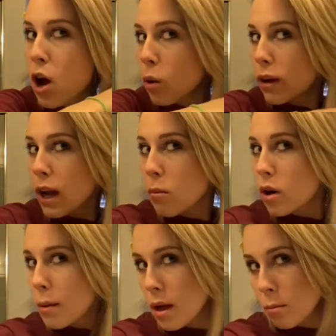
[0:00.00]
When I woke
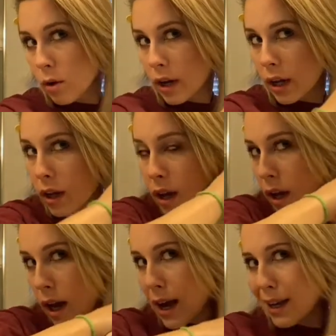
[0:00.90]
up that morning,
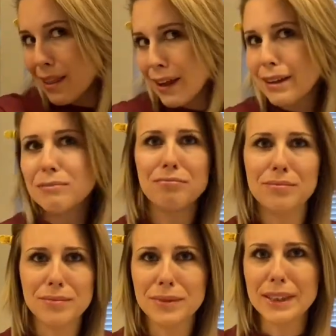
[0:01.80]
I had like
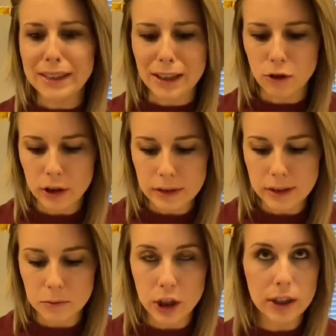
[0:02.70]
600 and
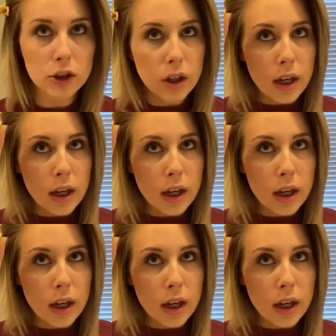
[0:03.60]
some change.